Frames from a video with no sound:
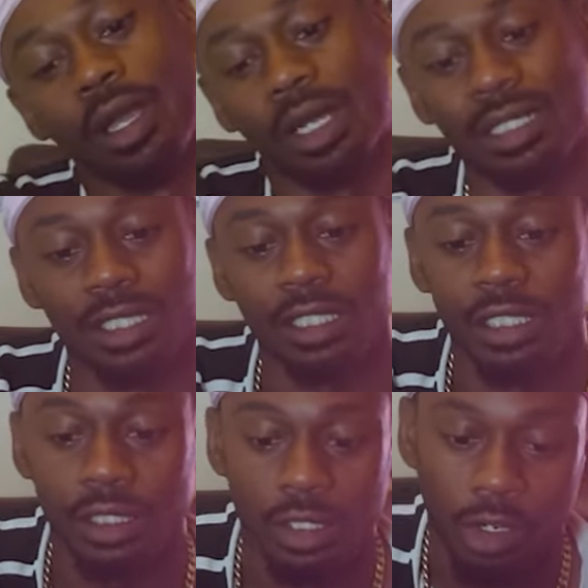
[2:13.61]
I seen
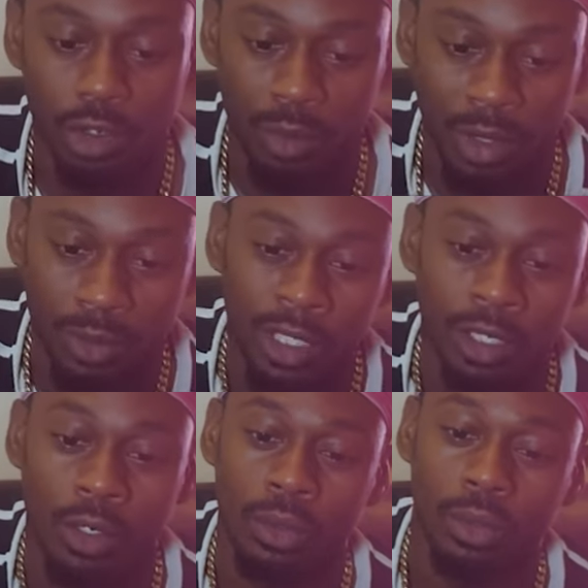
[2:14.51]
niggas talking about Red
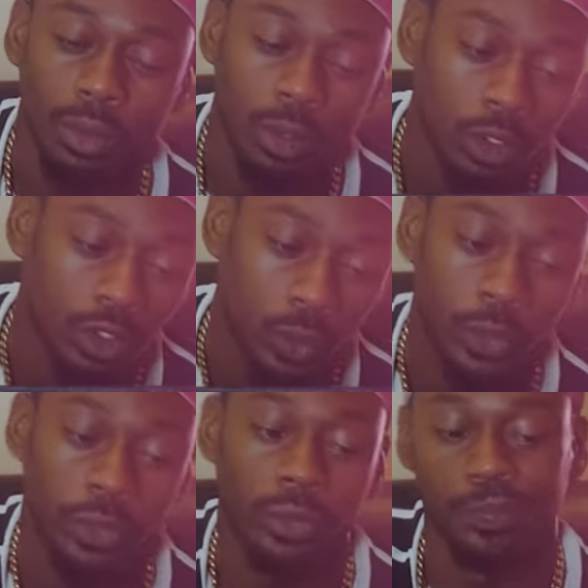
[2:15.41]
Hulk on
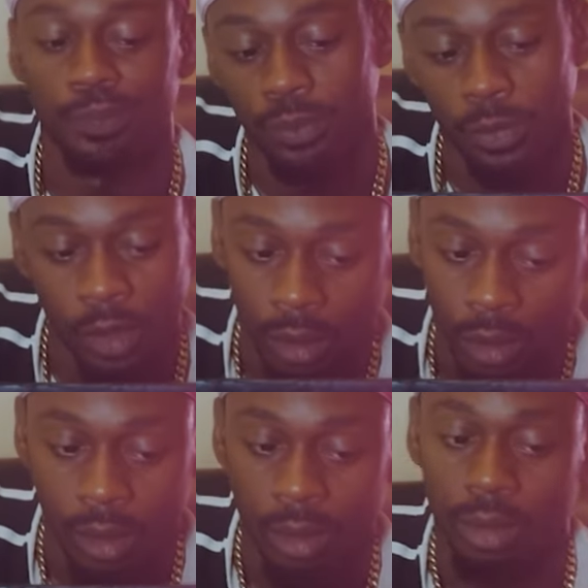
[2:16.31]
Twitter.
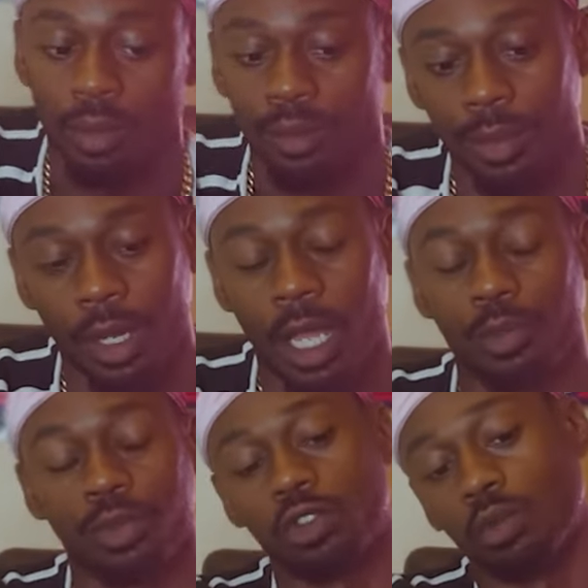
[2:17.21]
I
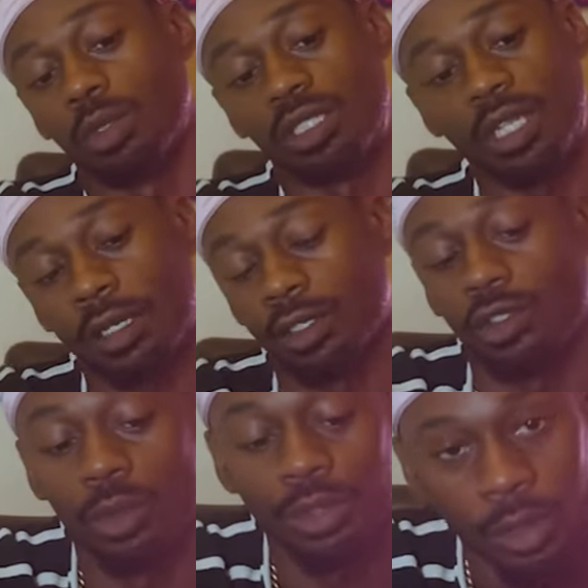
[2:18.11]
ain't put too much stock
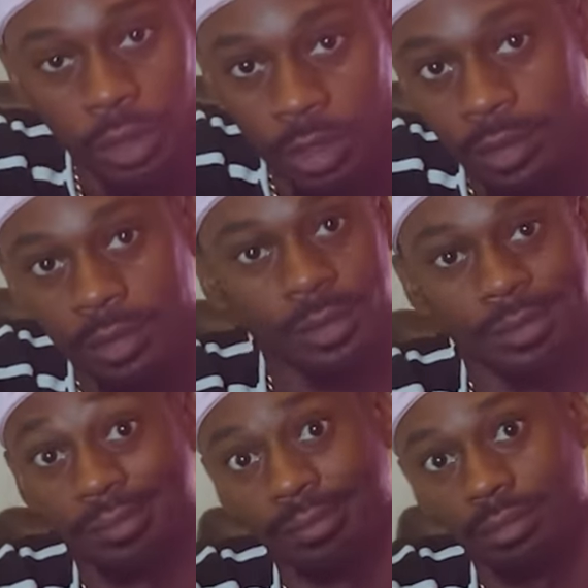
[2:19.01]
into it though, cause
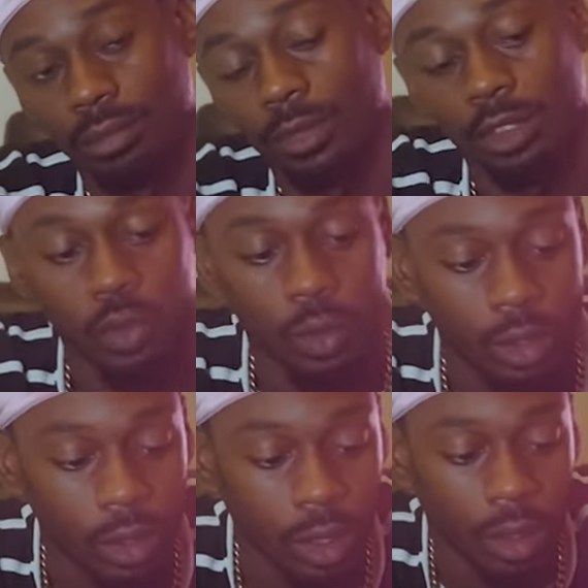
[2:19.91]

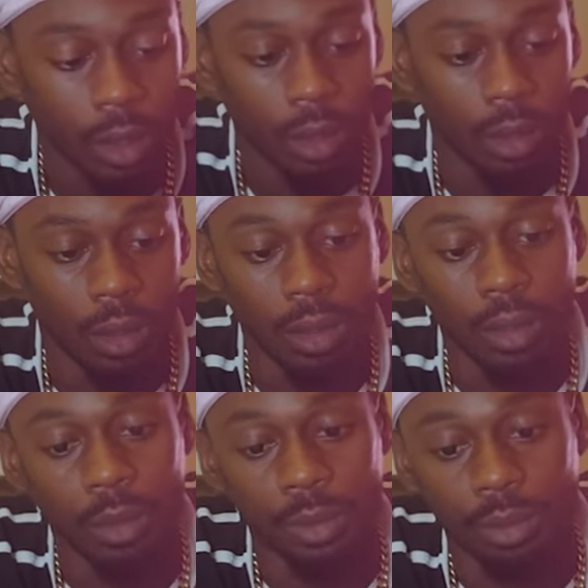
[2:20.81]
Twitter.
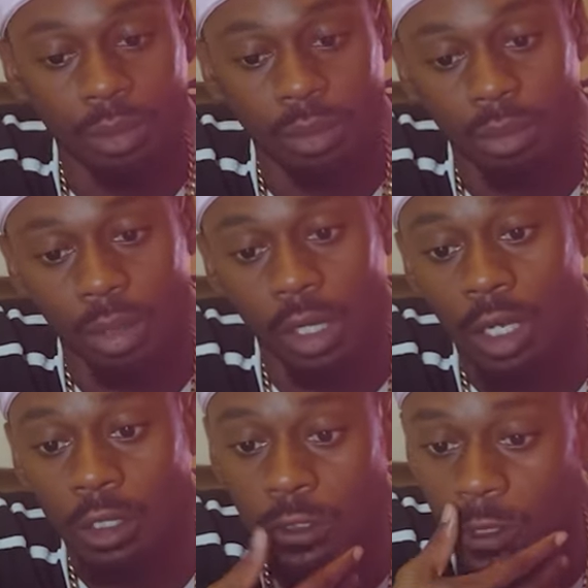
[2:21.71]
Um, but
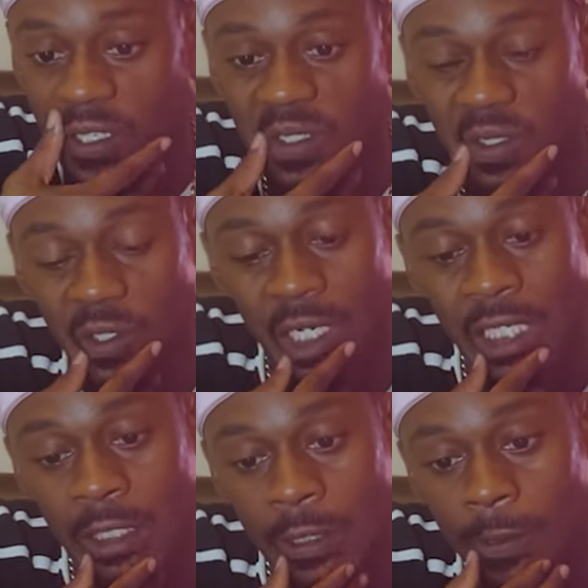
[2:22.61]
no, this that's
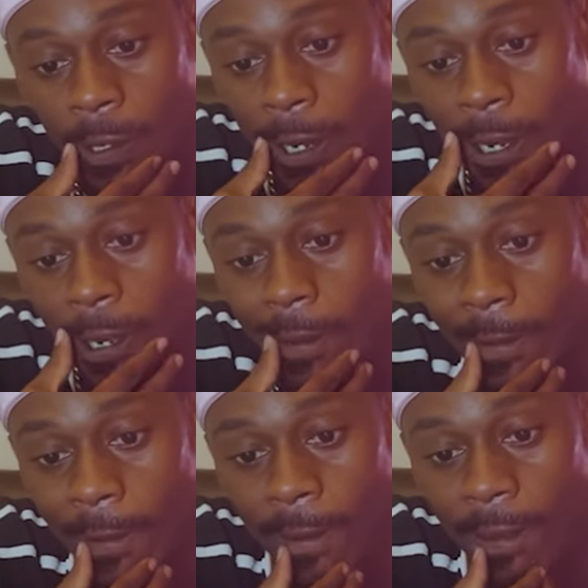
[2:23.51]
crazy. All right,
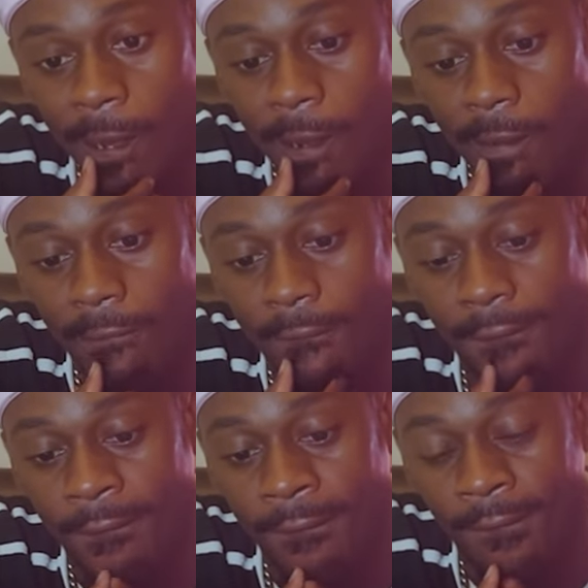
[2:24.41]
all right,
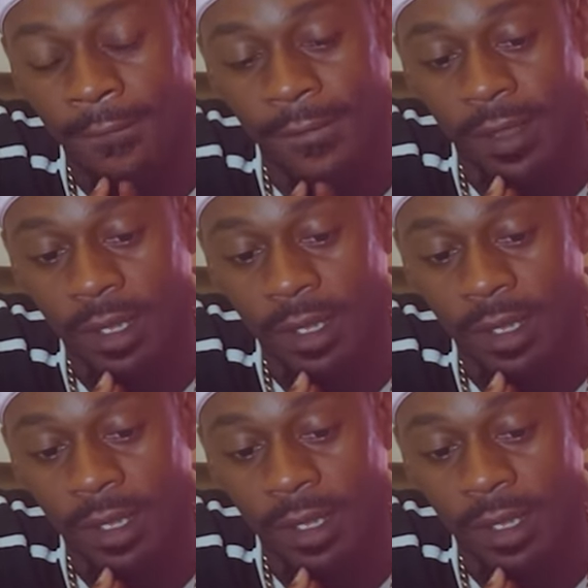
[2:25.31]
all right.